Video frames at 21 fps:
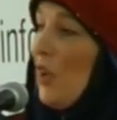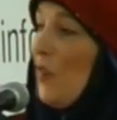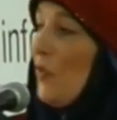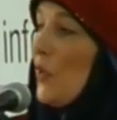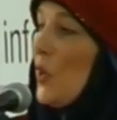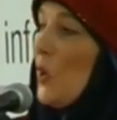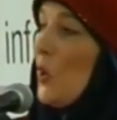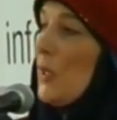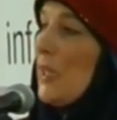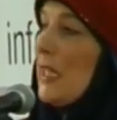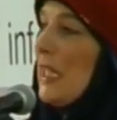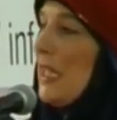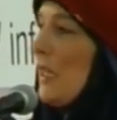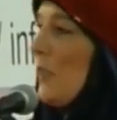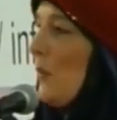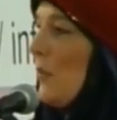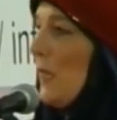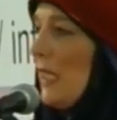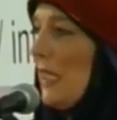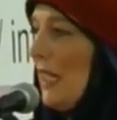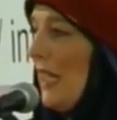Of course,
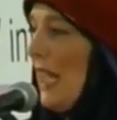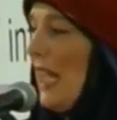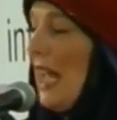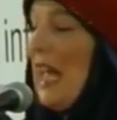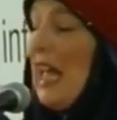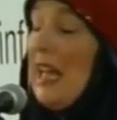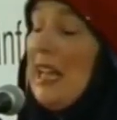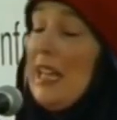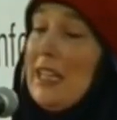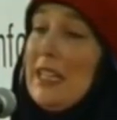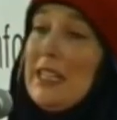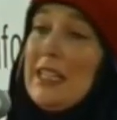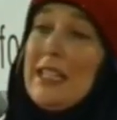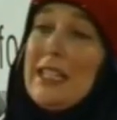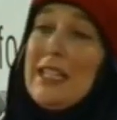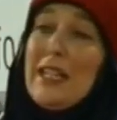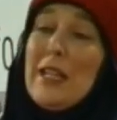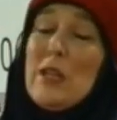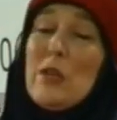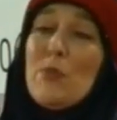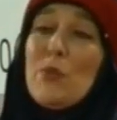this was
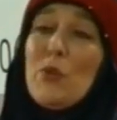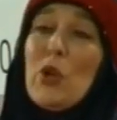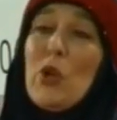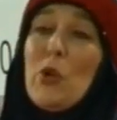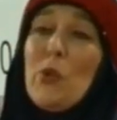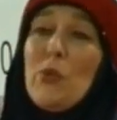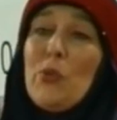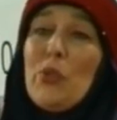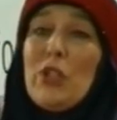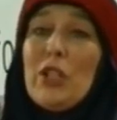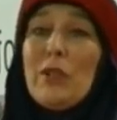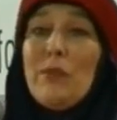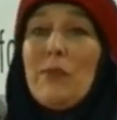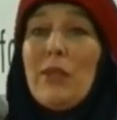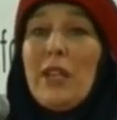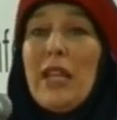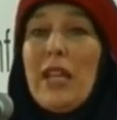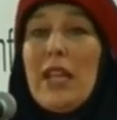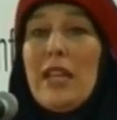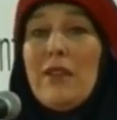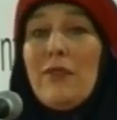highly
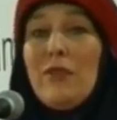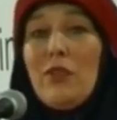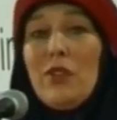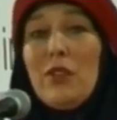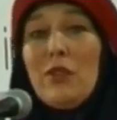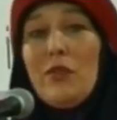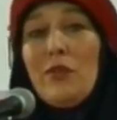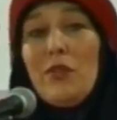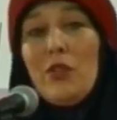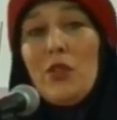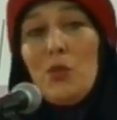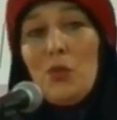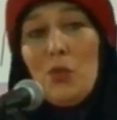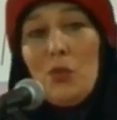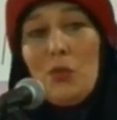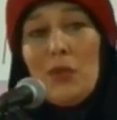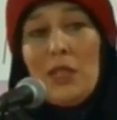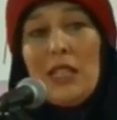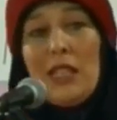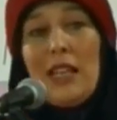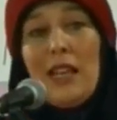inappropriate behavior for a
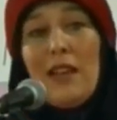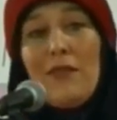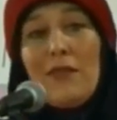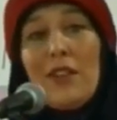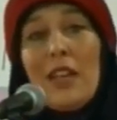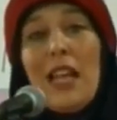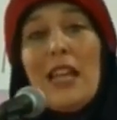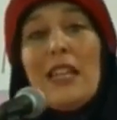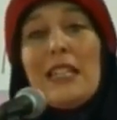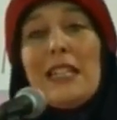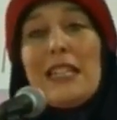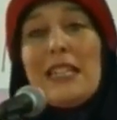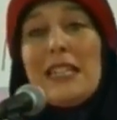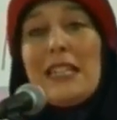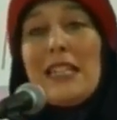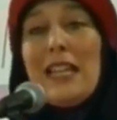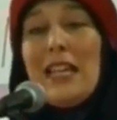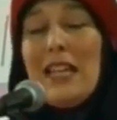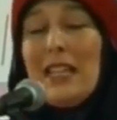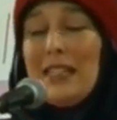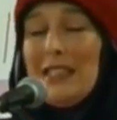woman in
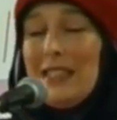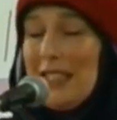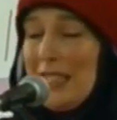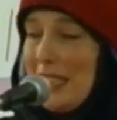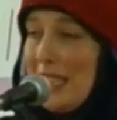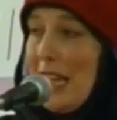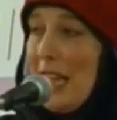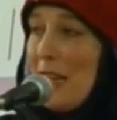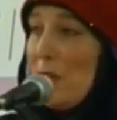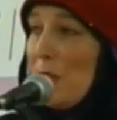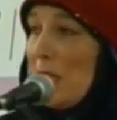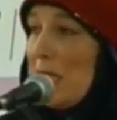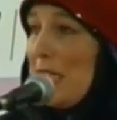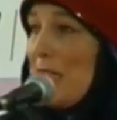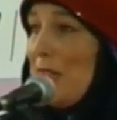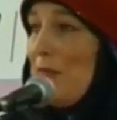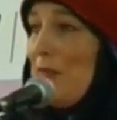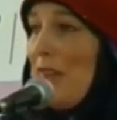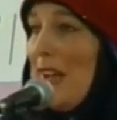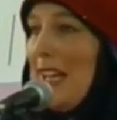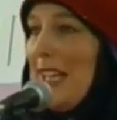Afghanistan, as I
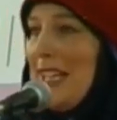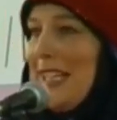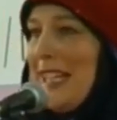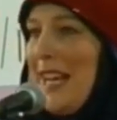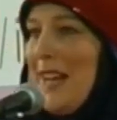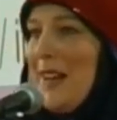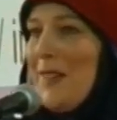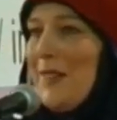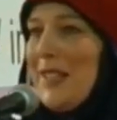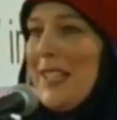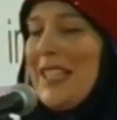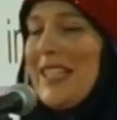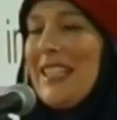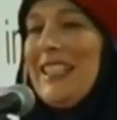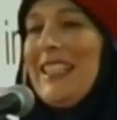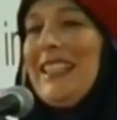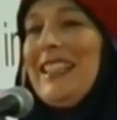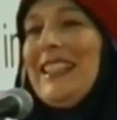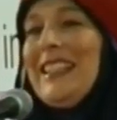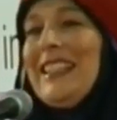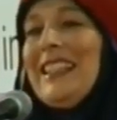was to find out.
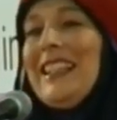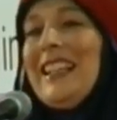